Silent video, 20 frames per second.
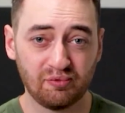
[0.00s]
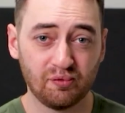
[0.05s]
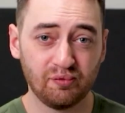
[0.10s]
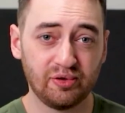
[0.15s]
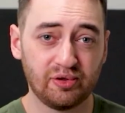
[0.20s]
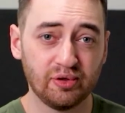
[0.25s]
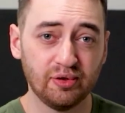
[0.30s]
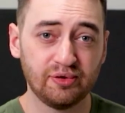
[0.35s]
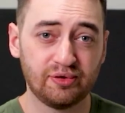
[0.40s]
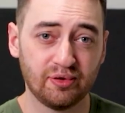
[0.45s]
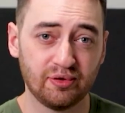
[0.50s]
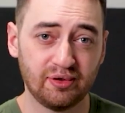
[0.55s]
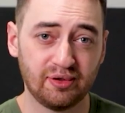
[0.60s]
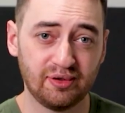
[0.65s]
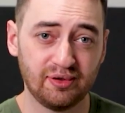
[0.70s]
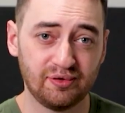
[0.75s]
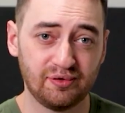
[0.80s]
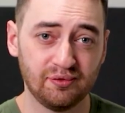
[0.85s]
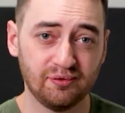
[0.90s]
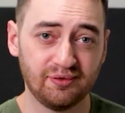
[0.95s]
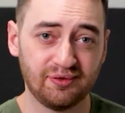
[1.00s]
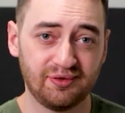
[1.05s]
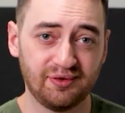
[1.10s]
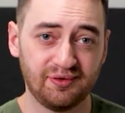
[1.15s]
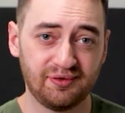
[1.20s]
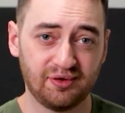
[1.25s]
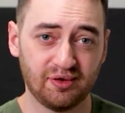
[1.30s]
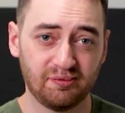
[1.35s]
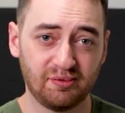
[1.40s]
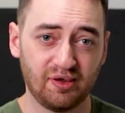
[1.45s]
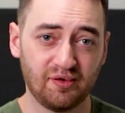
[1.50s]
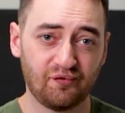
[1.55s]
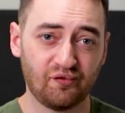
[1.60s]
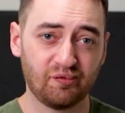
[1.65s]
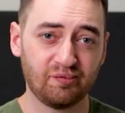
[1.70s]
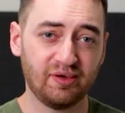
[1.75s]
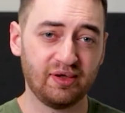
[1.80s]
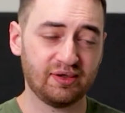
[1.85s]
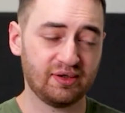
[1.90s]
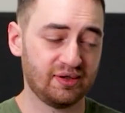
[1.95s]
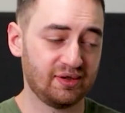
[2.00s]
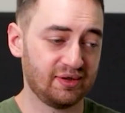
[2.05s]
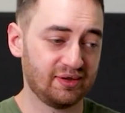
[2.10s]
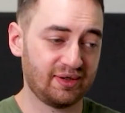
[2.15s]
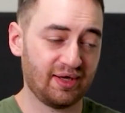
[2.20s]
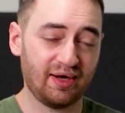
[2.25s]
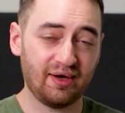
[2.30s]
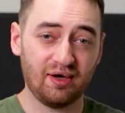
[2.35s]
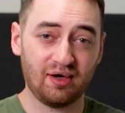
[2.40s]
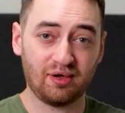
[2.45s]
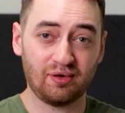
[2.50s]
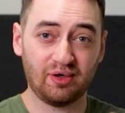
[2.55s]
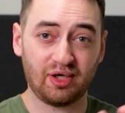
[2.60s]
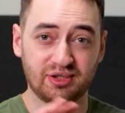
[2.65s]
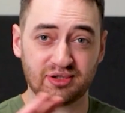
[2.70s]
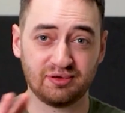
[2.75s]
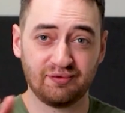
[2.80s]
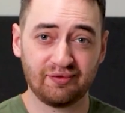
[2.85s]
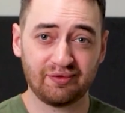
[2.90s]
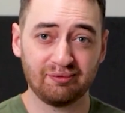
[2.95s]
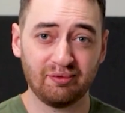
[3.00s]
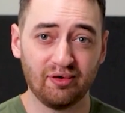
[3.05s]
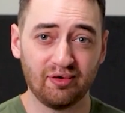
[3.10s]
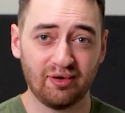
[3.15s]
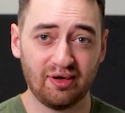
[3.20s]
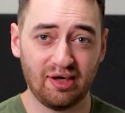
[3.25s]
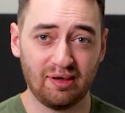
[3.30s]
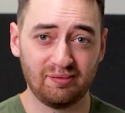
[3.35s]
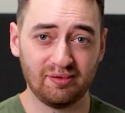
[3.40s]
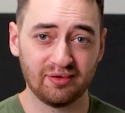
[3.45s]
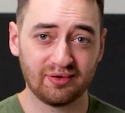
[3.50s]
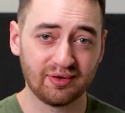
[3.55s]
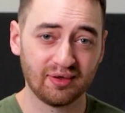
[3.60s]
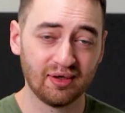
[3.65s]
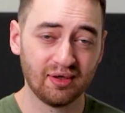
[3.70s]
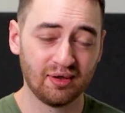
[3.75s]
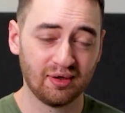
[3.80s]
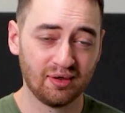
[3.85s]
But we could turn it into a system if we make it an entire collection of smaller habits,